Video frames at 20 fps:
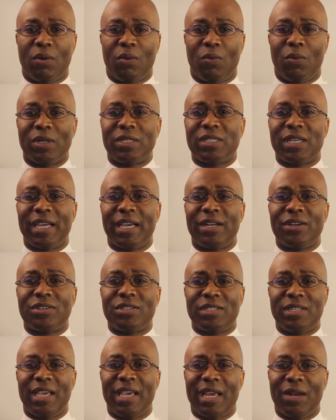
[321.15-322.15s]
Once I
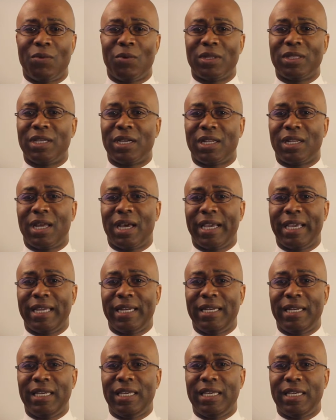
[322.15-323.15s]
understand what the
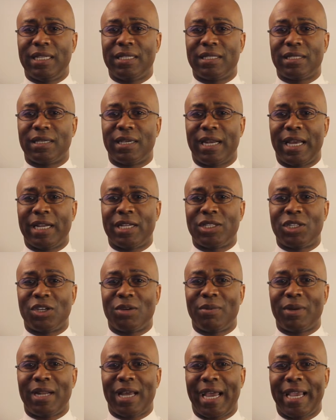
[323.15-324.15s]
client needs and I
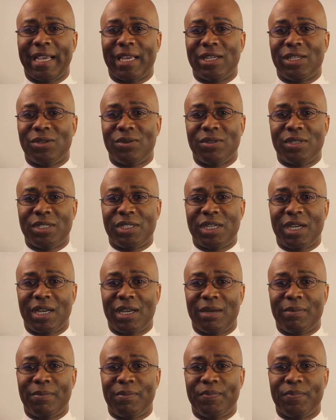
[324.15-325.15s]
determine I can do the
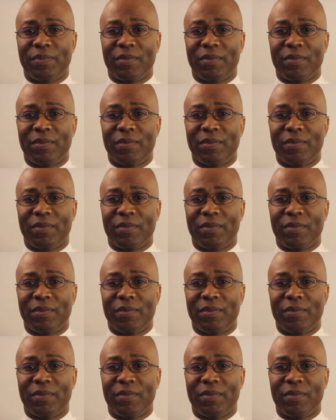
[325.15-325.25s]
job,